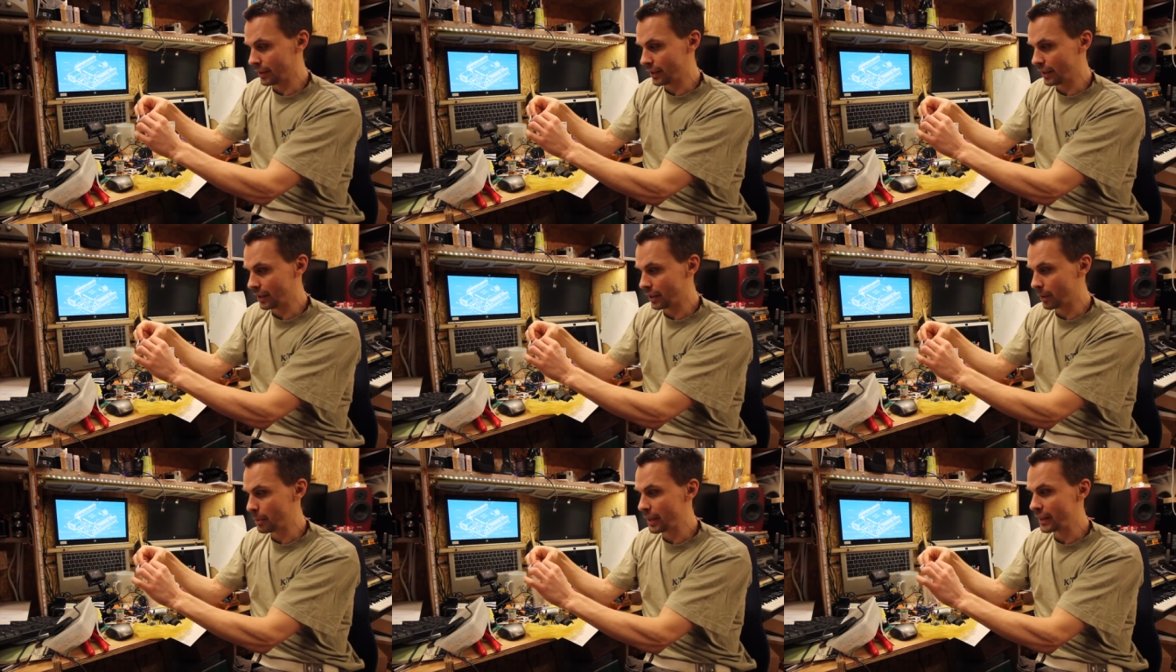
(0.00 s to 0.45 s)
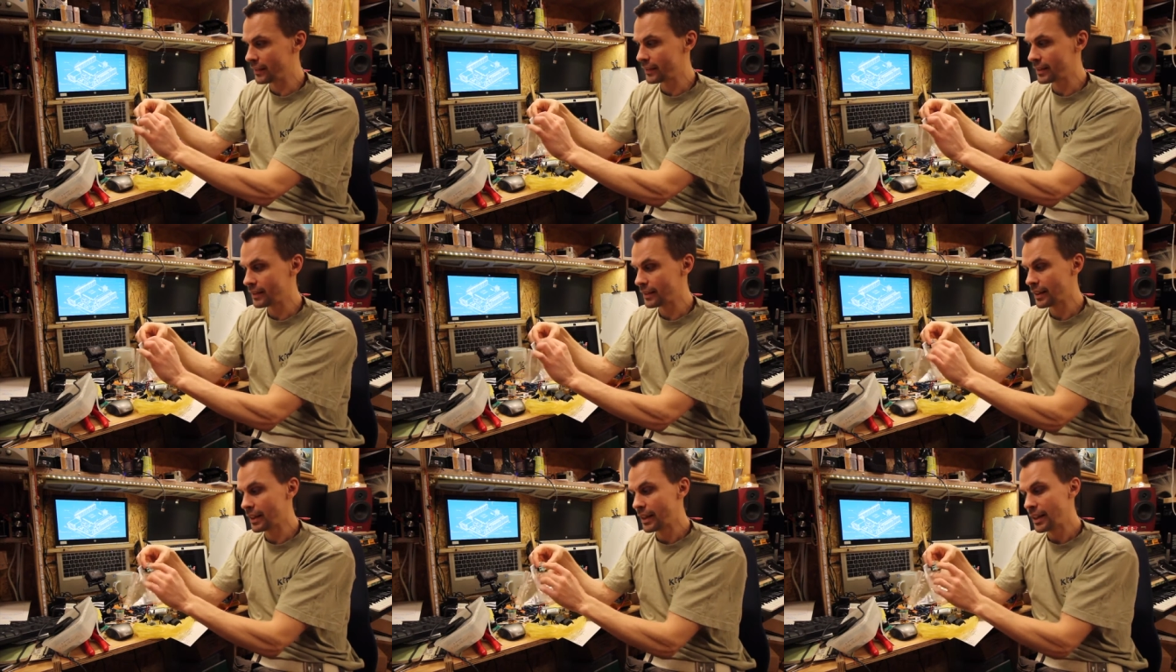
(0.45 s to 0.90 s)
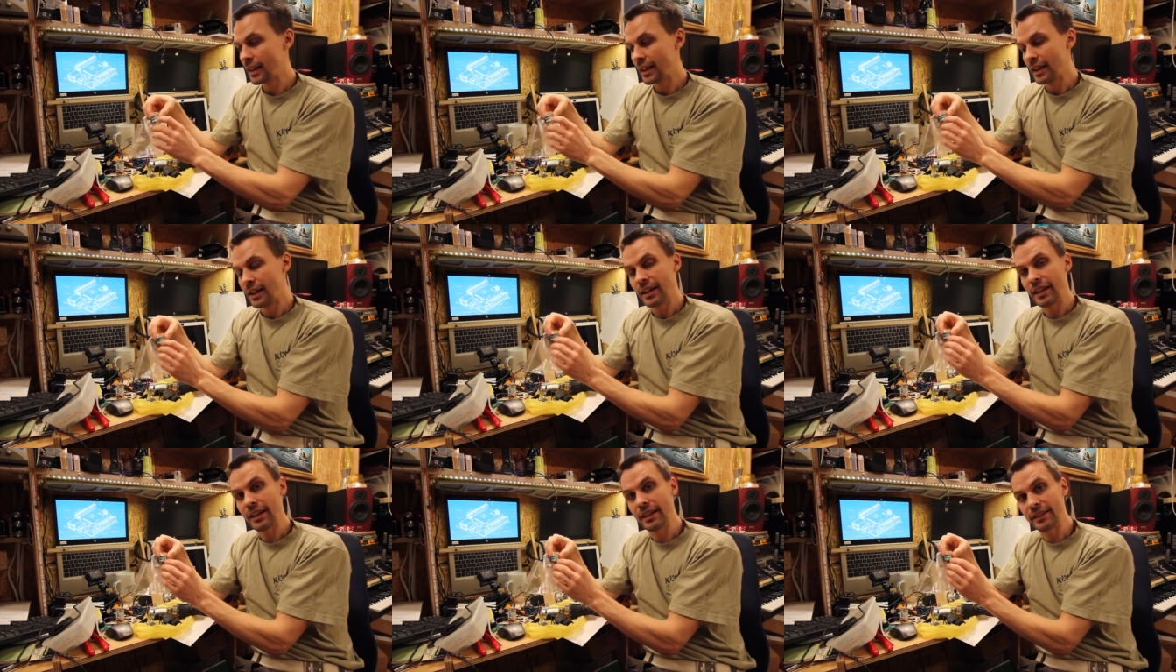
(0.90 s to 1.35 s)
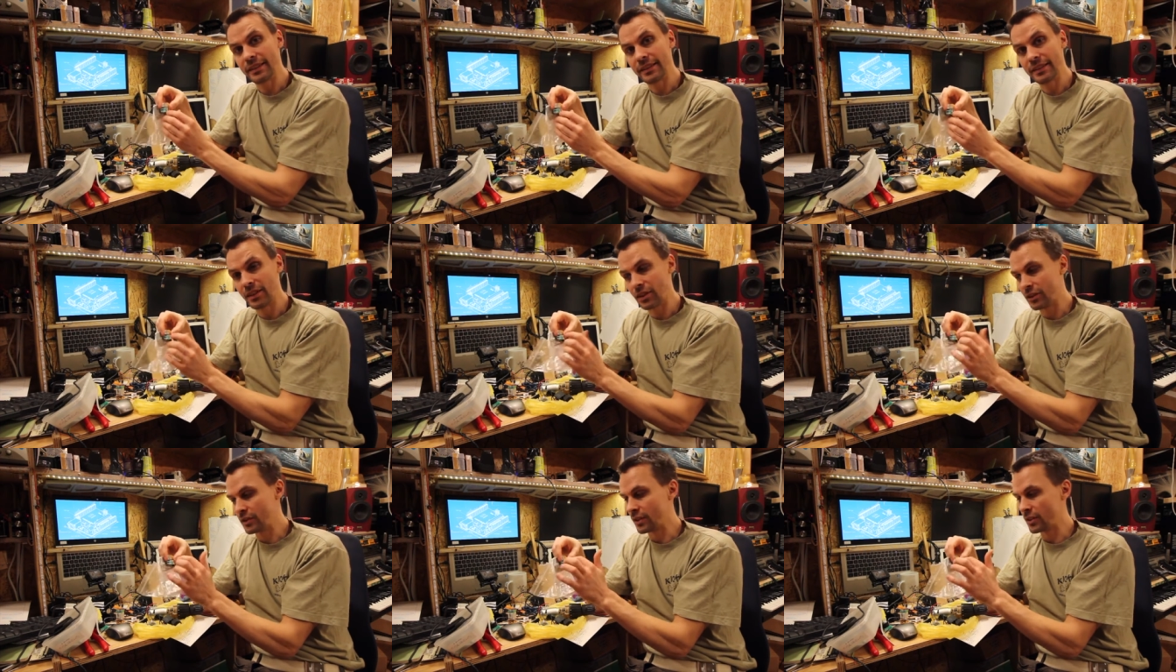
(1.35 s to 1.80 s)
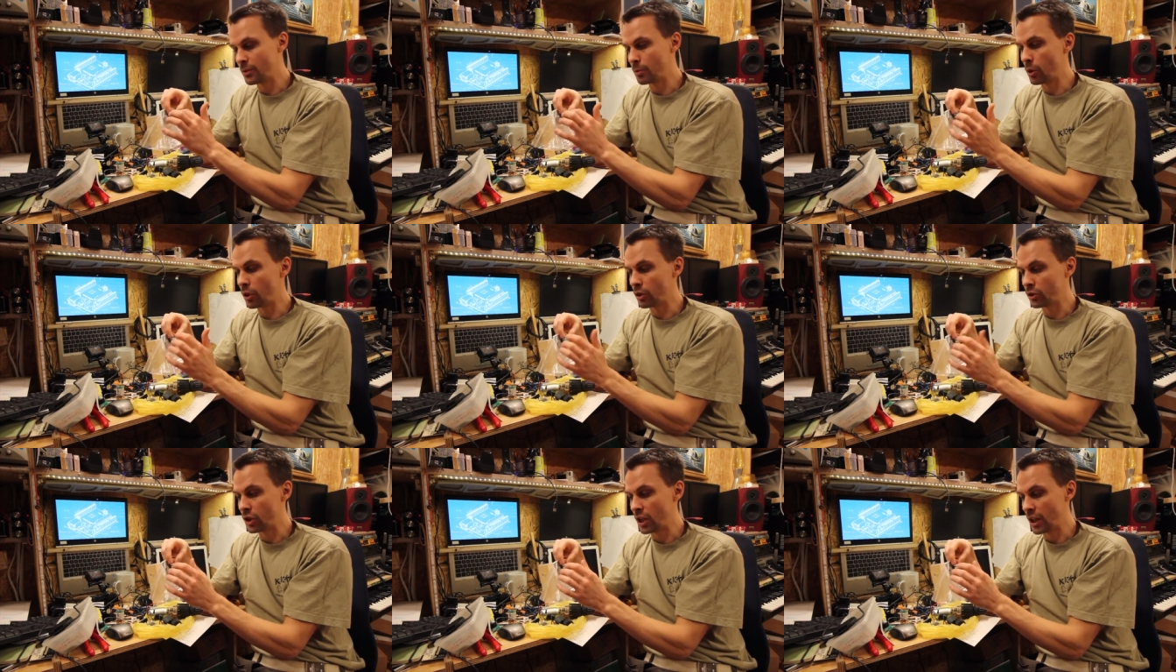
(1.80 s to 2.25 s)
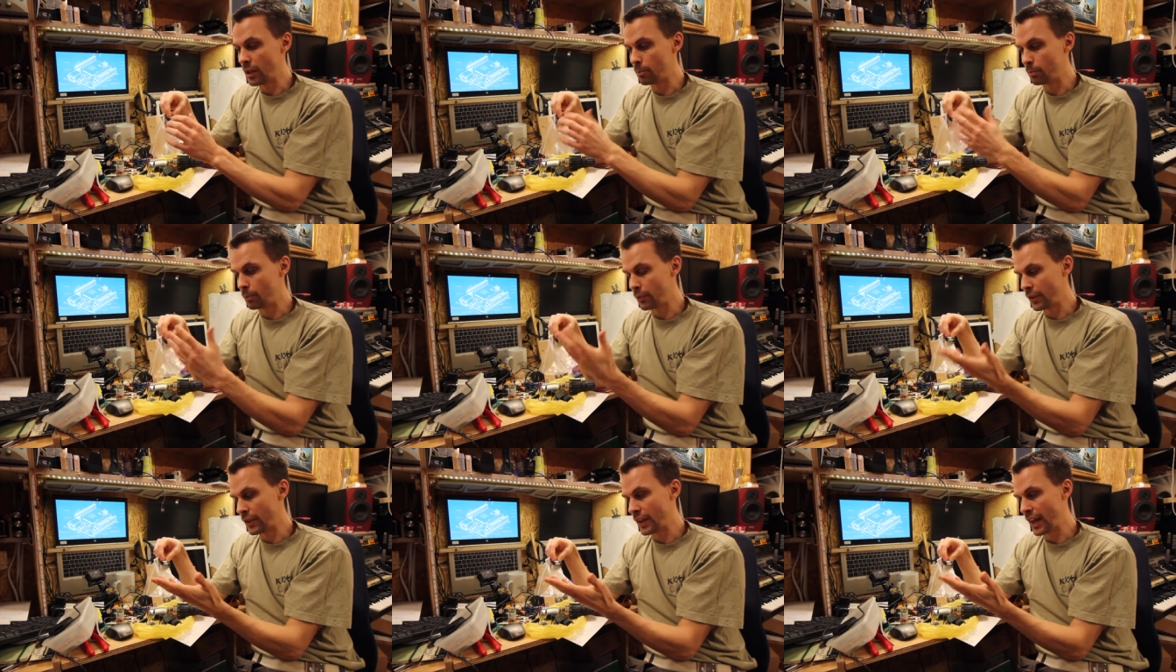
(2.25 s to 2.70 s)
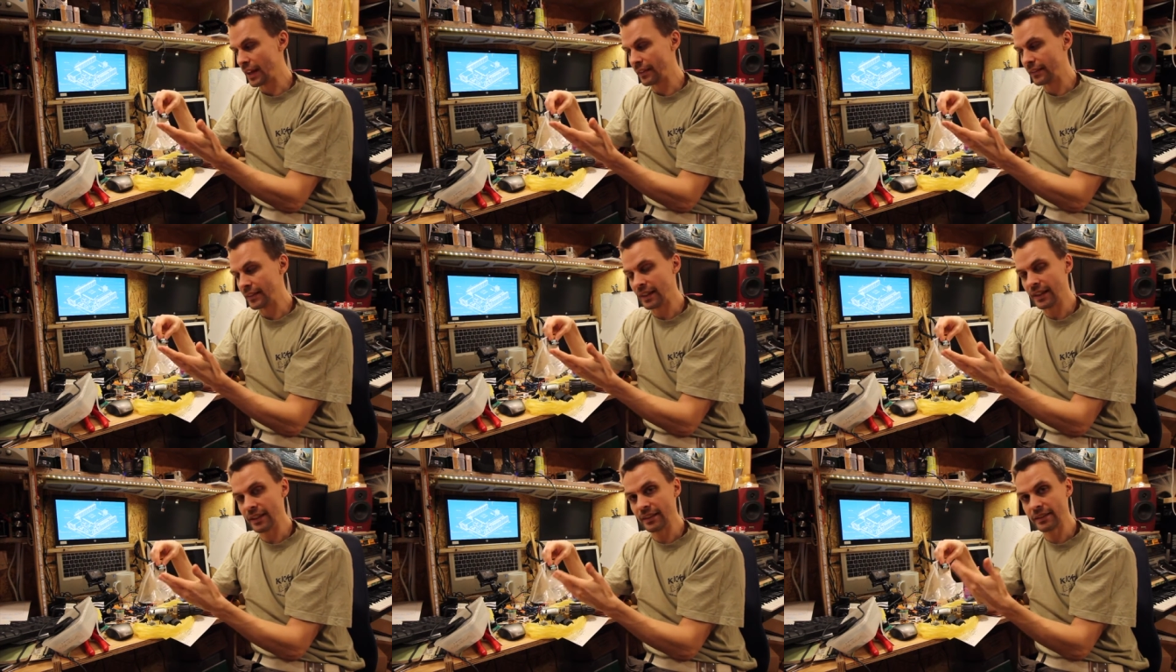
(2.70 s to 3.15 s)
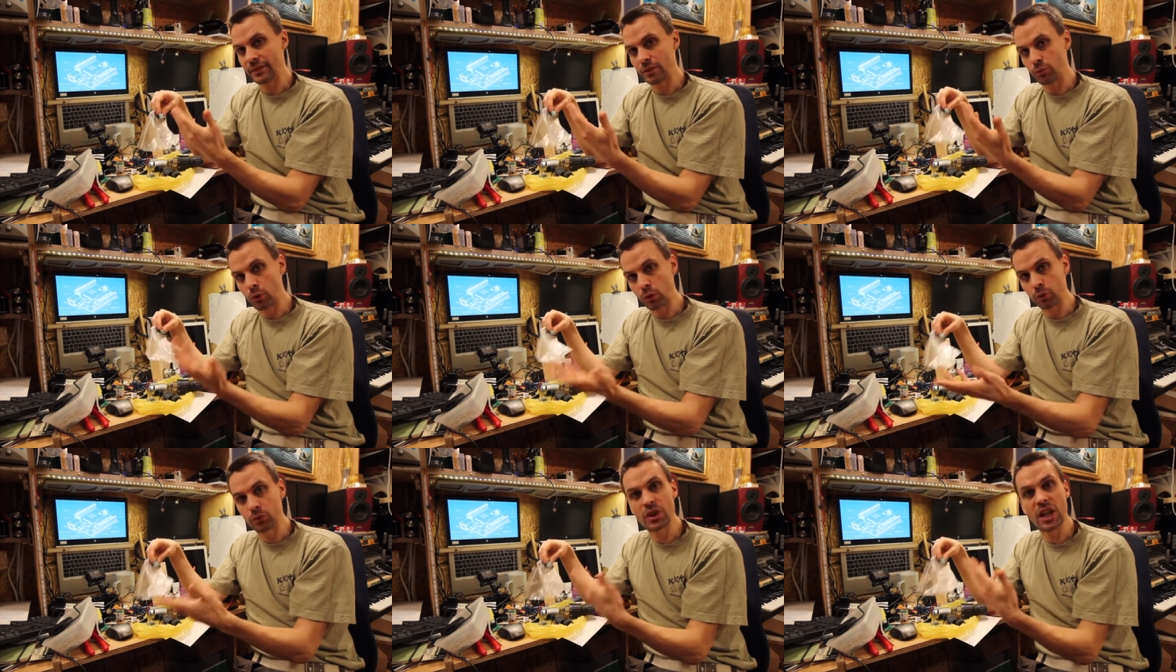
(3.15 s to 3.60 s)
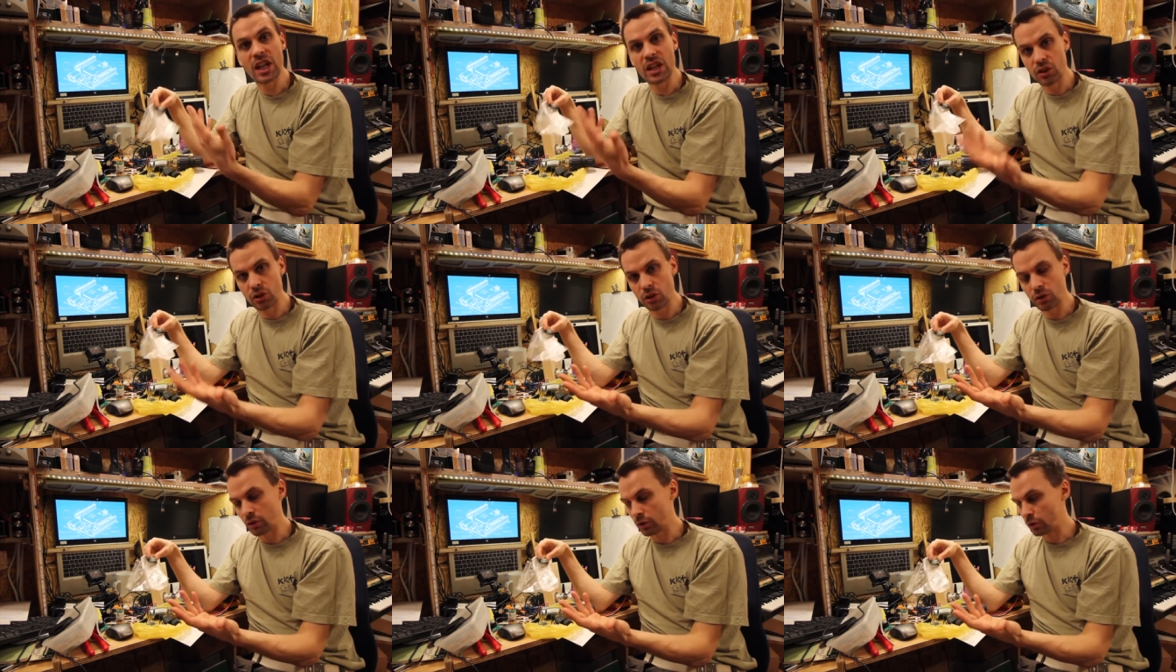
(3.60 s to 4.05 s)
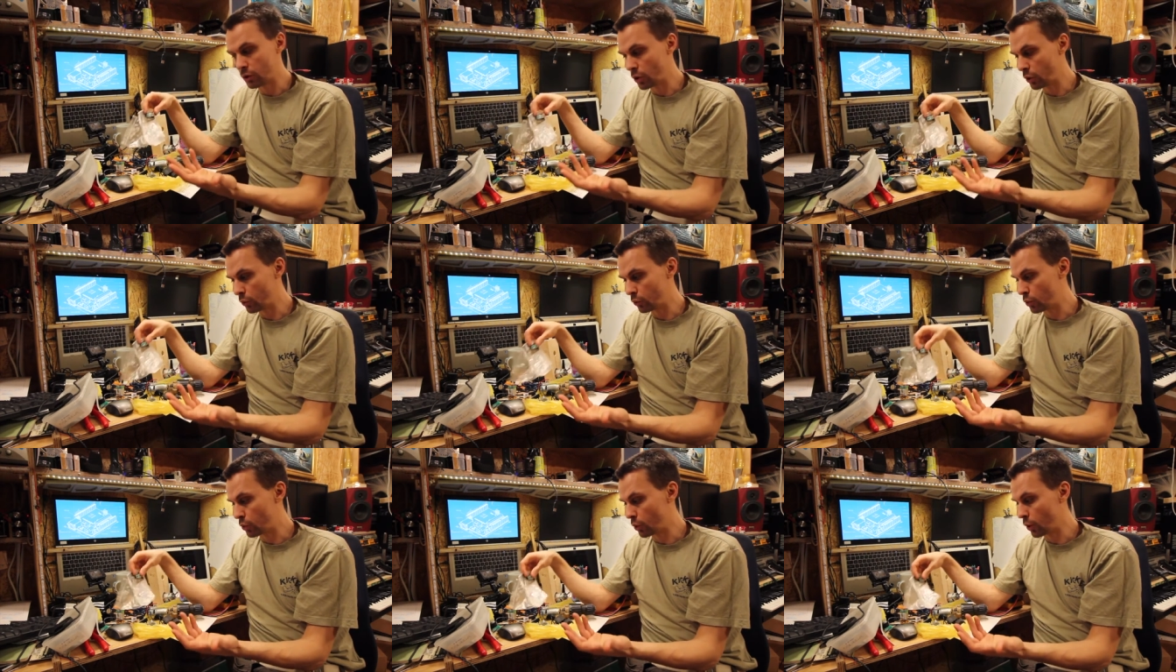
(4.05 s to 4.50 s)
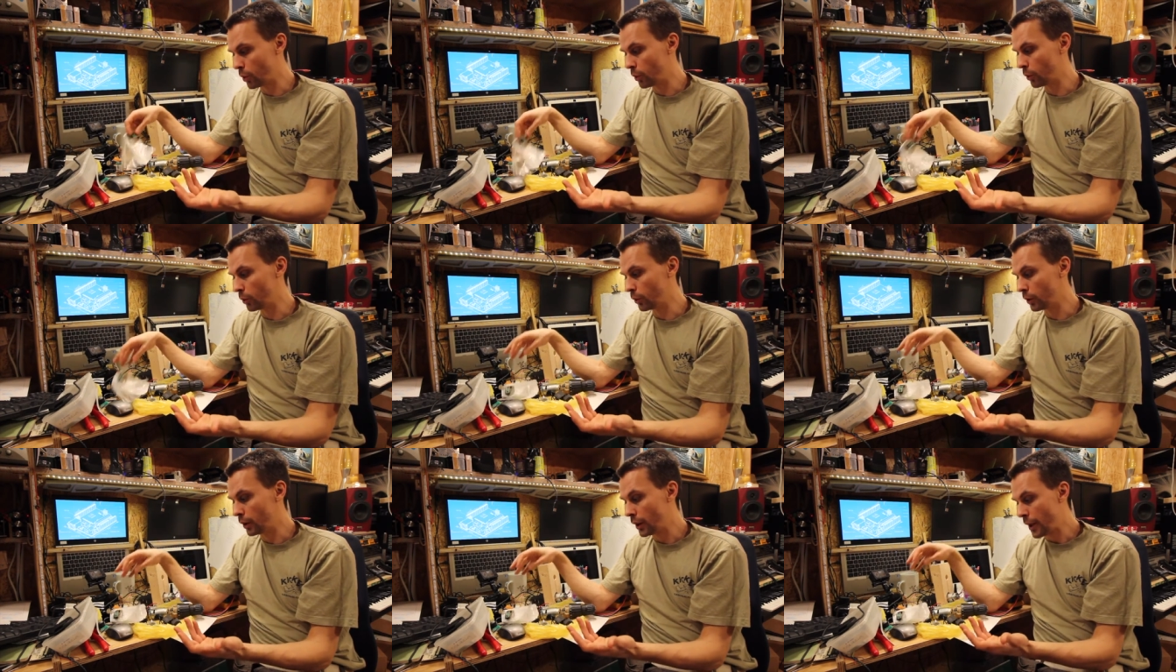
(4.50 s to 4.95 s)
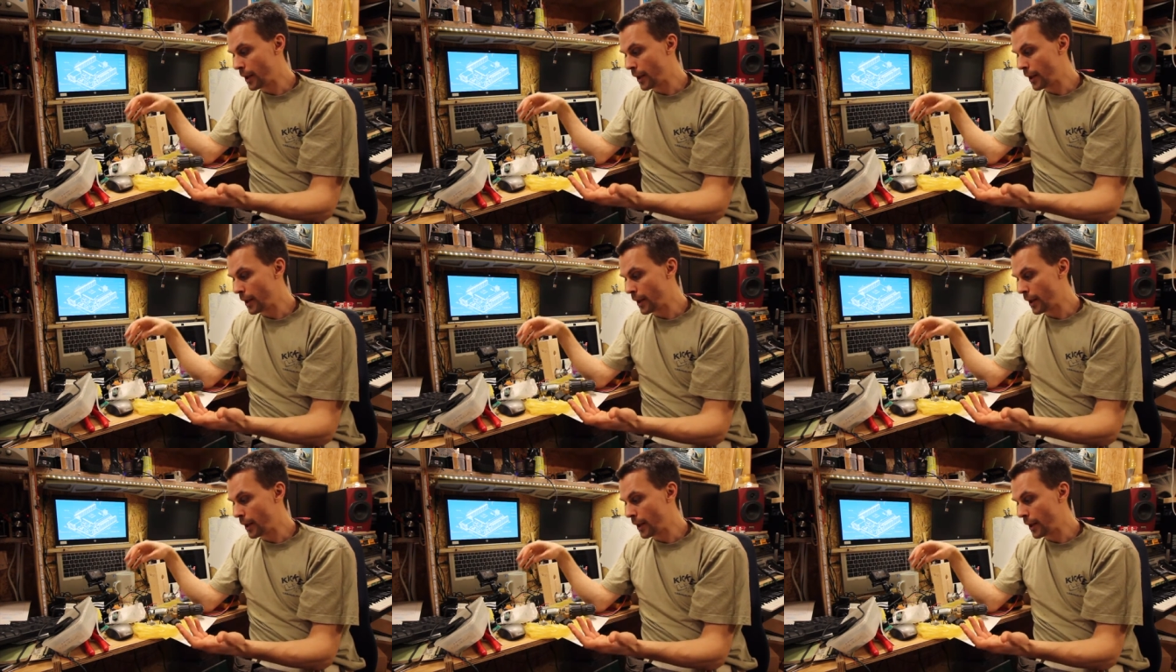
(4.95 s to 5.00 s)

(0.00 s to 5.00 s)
in a bit, is just a small chip that is rotational control,